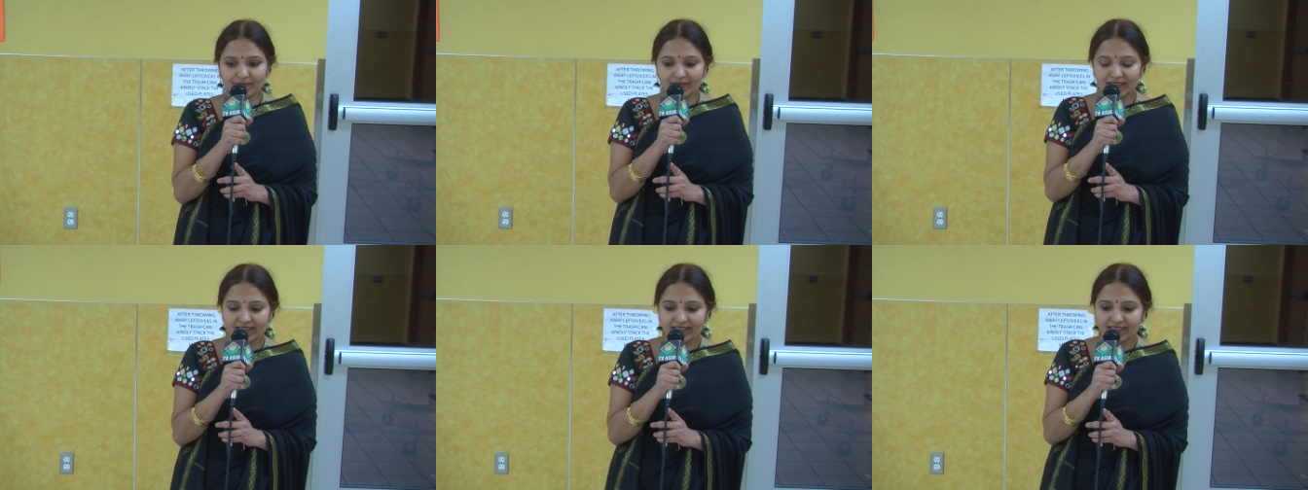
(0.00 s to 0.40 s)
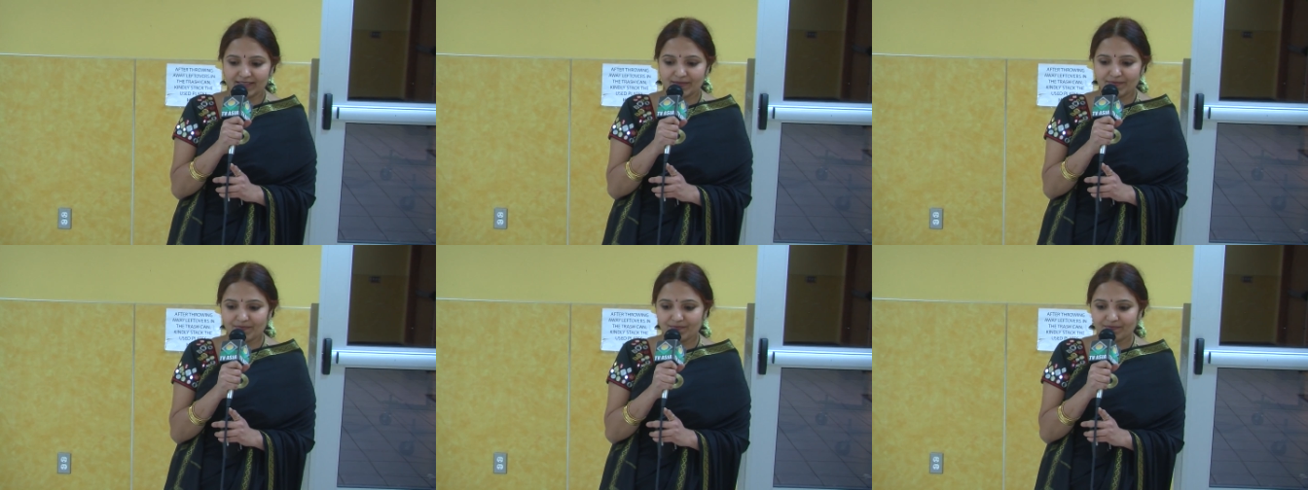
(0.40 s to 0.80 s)

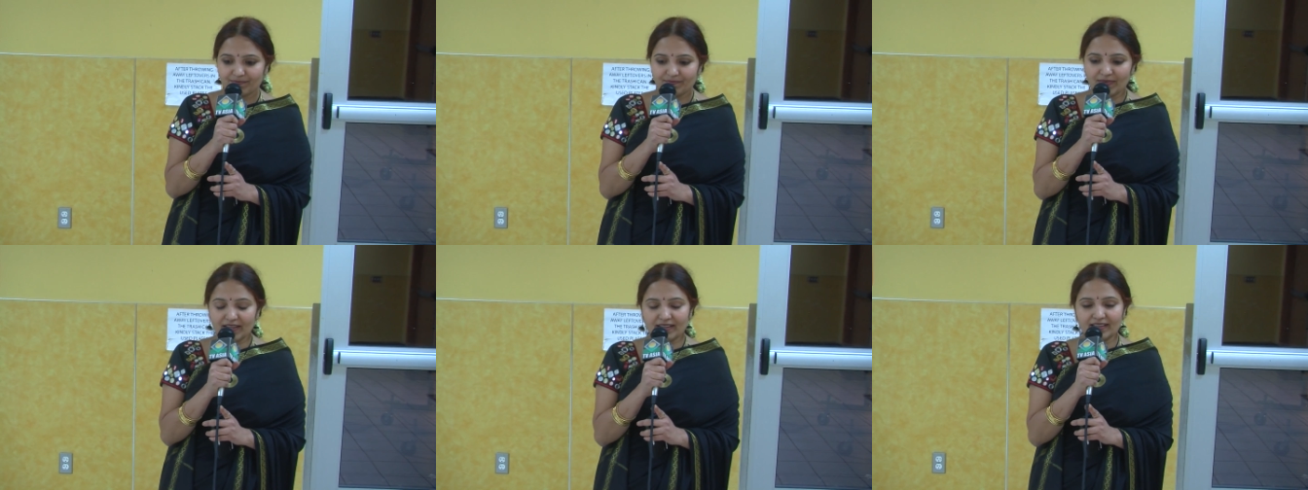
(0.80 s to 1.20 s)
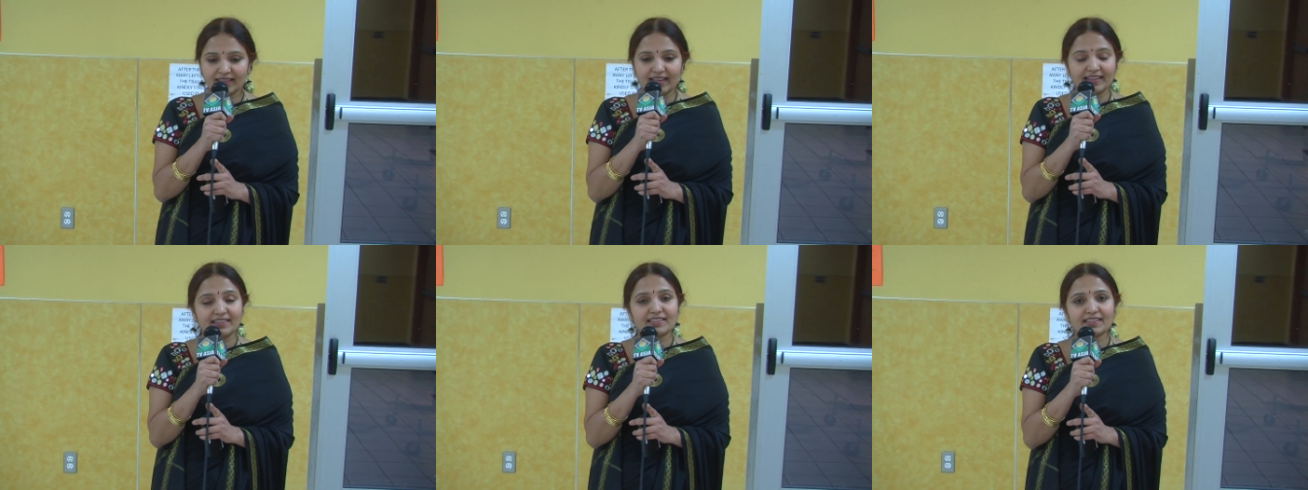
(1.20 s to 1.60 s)
uh,
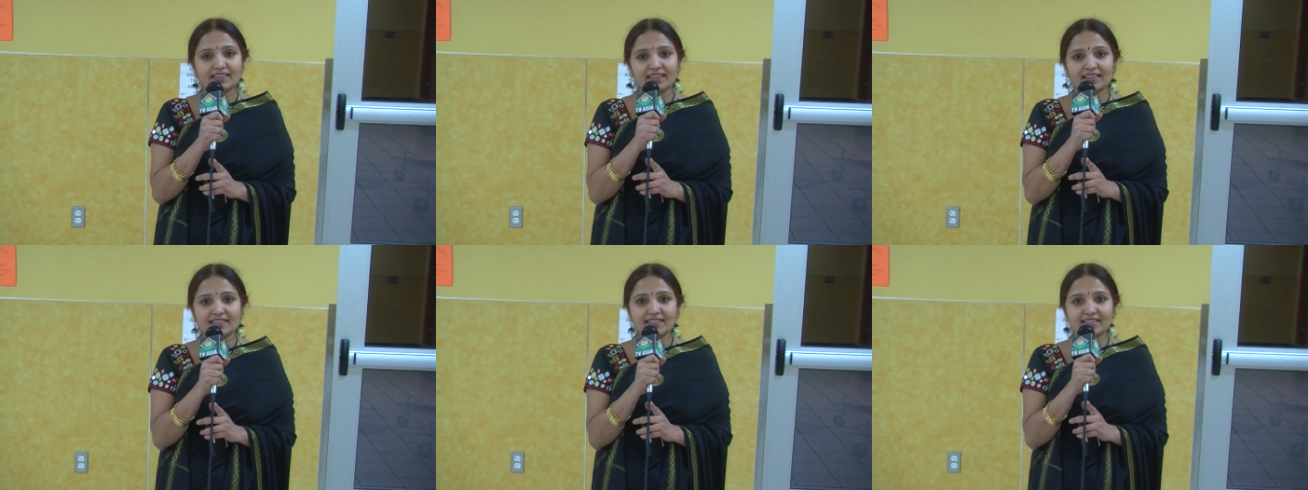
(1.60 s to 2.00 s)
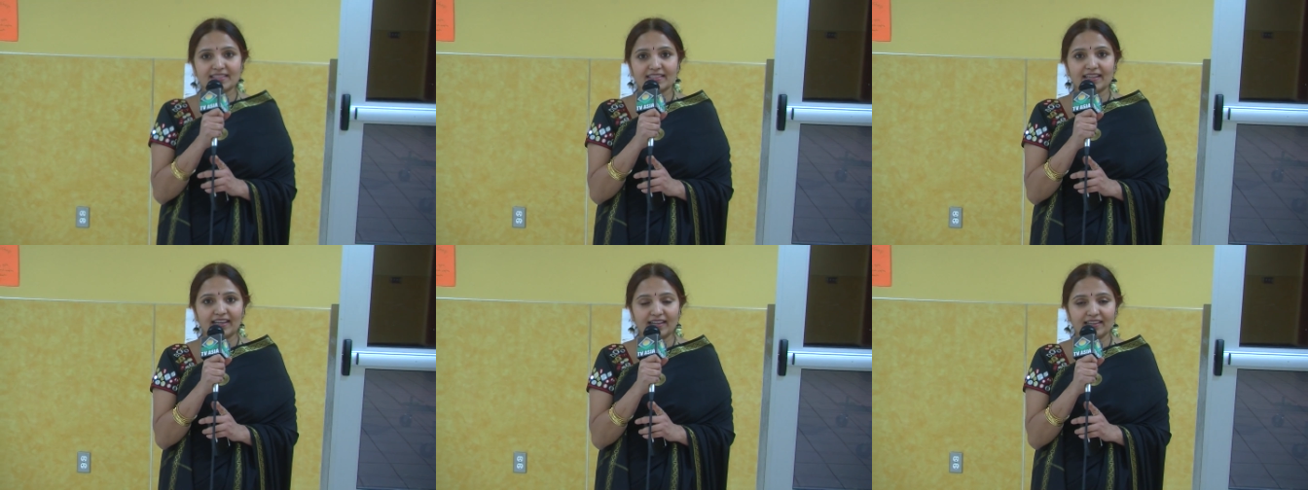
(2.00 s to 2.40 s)
that that's
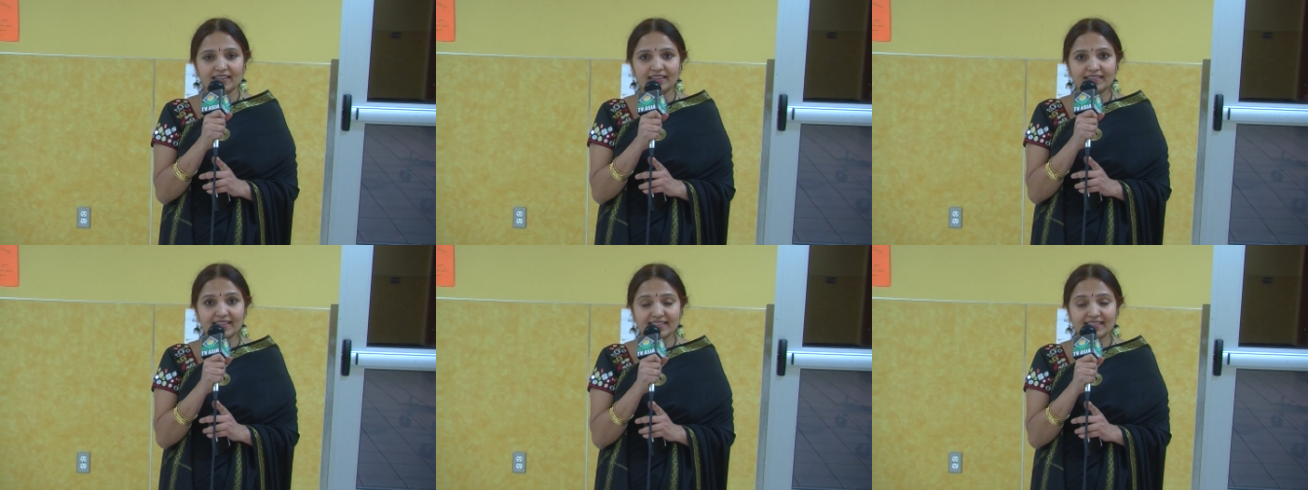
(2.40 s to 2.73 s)
uh,